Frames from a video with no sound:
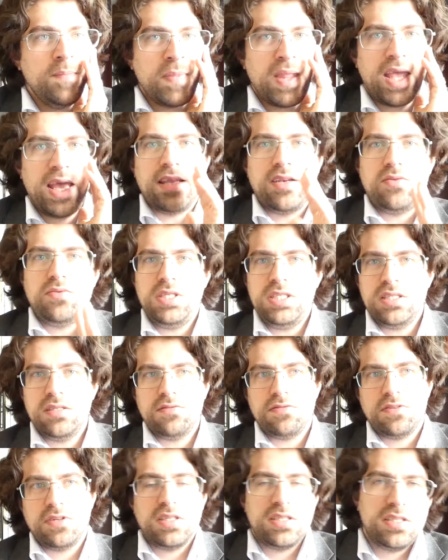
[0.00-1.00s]
And the reason
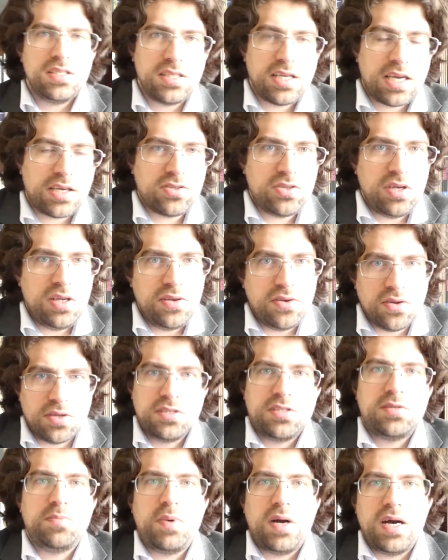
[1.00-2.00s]
for this is actually
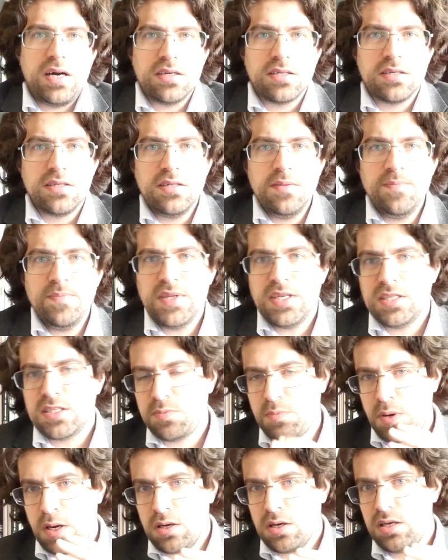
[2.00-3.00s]
not SPARQL.
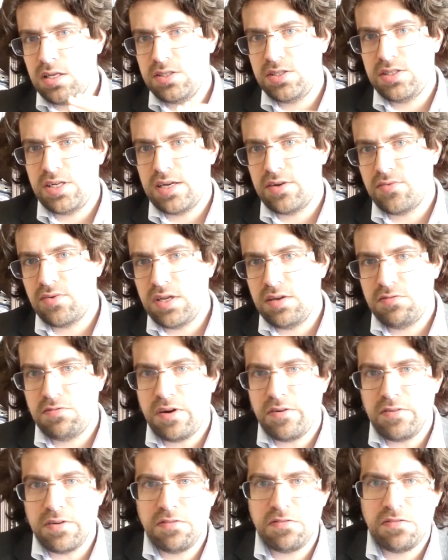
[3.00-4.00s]
SPARQL is generally
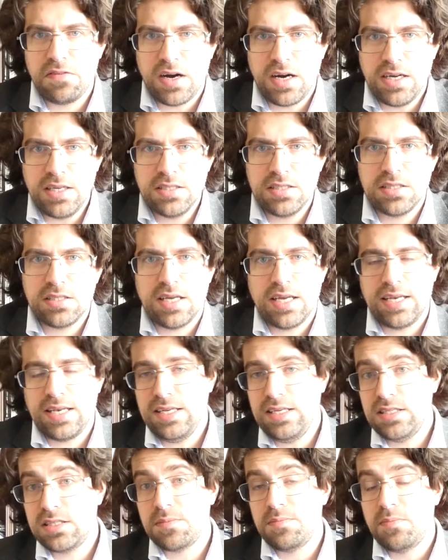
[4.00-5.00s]
very fast, at
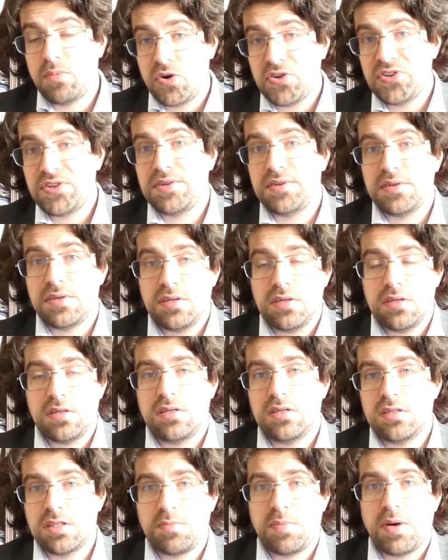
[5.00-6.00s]
least modern
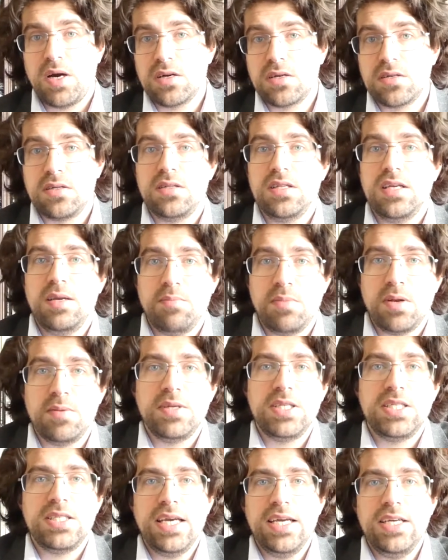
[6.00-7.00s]
SPARQL
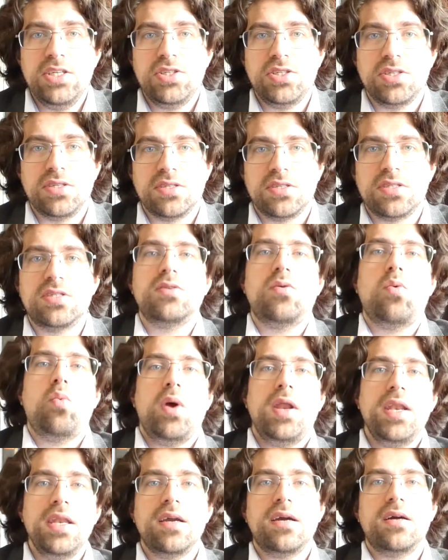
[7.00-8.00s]
implementations,
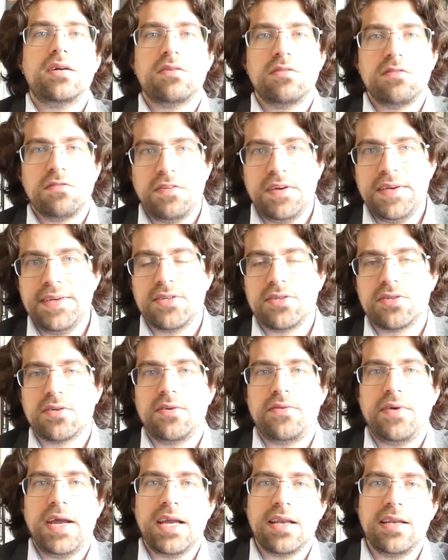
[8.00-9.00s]
when they are configured
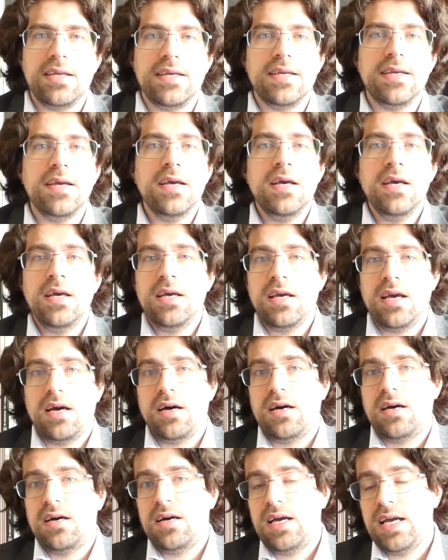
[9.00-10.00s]
correctly,
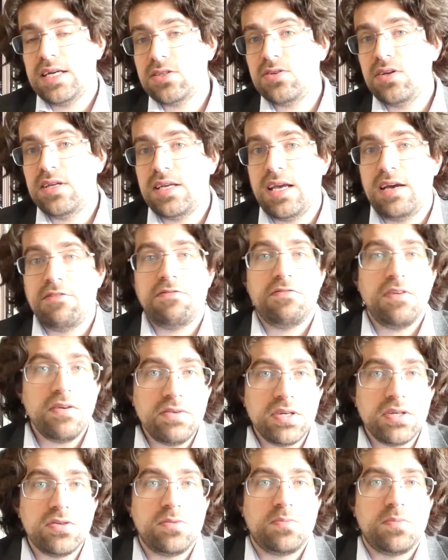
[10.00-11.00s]
actually have
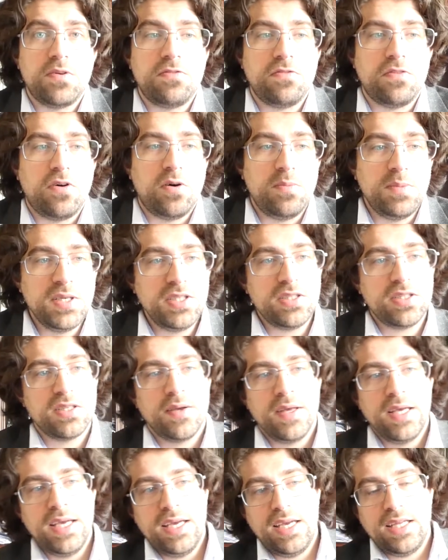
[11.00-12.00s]
very good
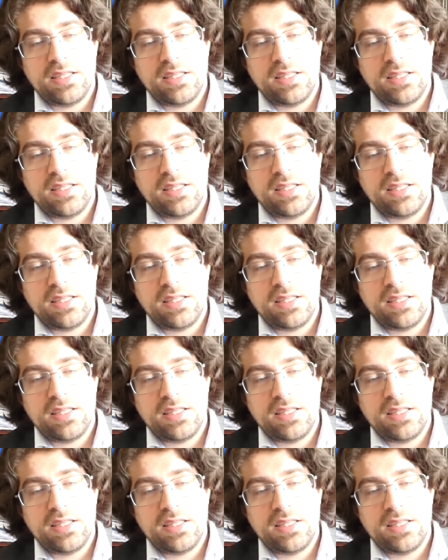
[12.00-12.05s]
performance.